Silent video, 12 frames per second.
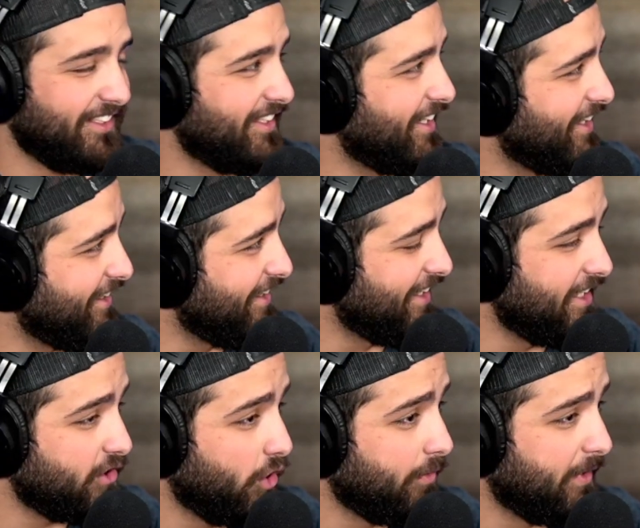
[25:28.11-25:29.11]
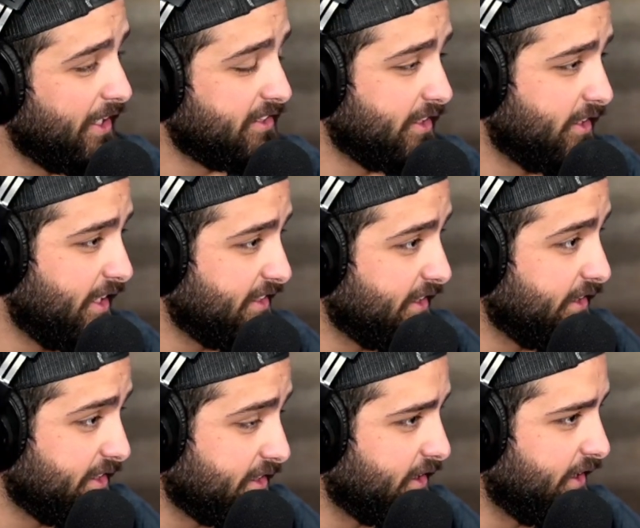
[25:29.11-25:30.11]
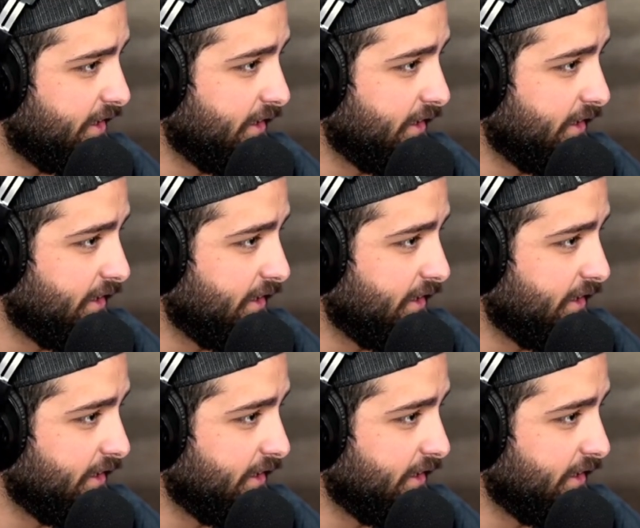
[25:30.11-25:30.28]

Yeah, and I told him, I said, listen, like,